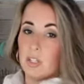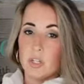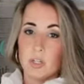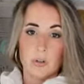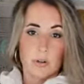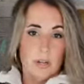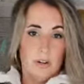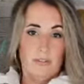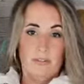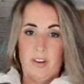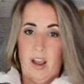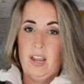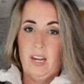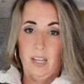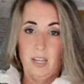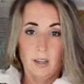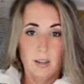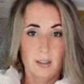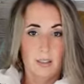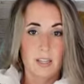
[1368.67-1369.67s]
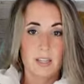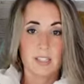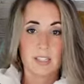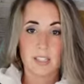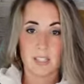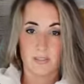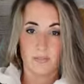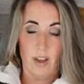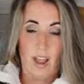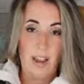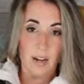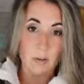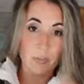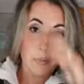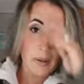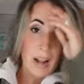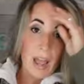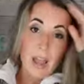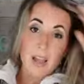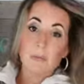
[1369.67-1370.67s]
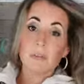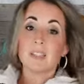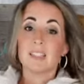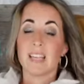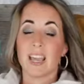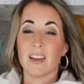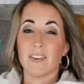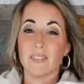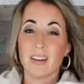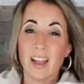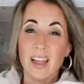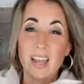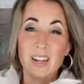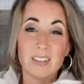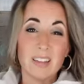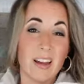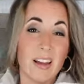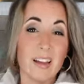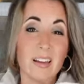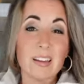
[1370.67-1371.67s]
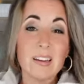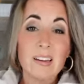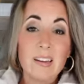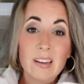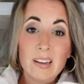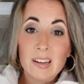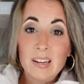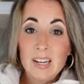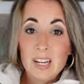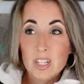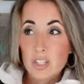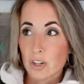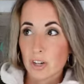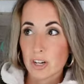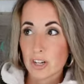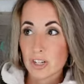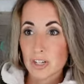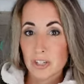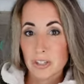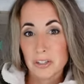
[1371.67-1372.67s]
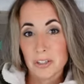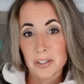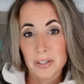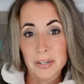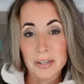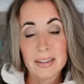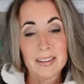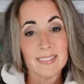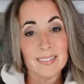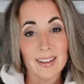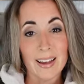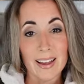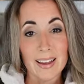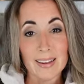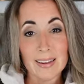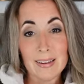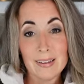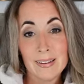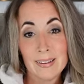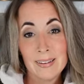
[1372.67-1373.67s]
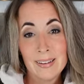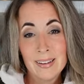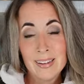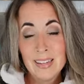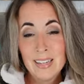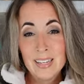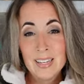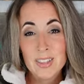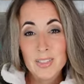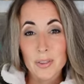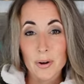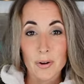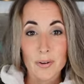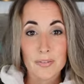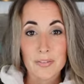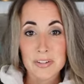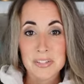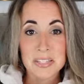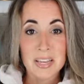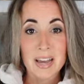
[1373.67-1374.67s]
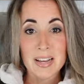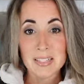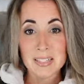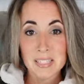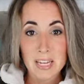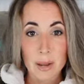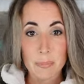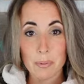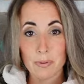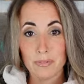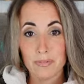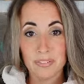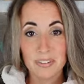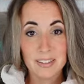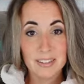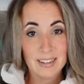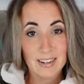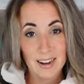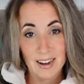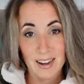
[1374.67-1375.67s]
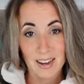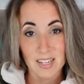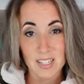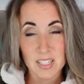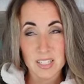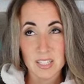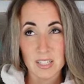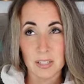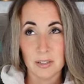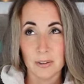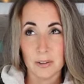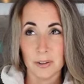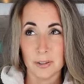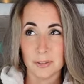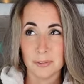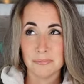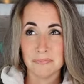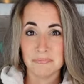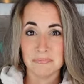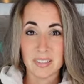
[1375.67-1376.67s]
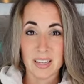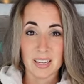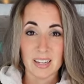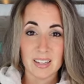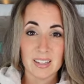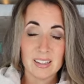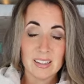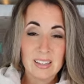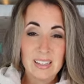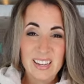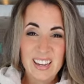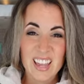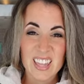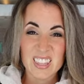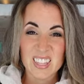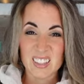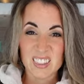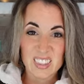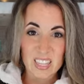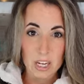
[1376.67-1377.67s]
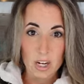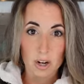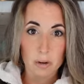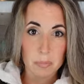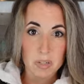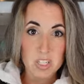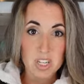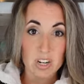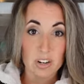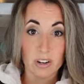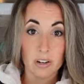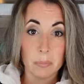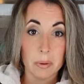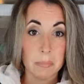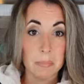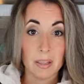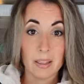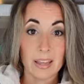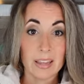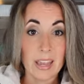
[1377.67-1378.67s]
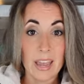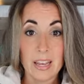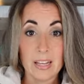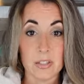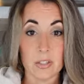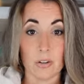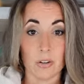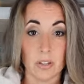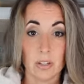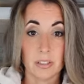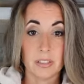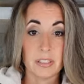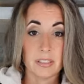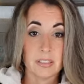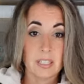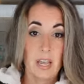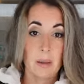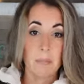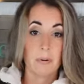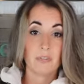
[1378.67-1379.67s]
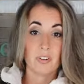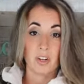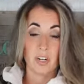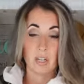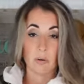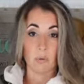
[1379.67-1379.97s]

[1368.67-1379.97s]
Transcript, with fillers: too confining. This is fine. But I would say if I had like traditional hoodie, like the oversized type of kind, you know, like in the thicker material, maybe like Hanes or Gildan type of hoodie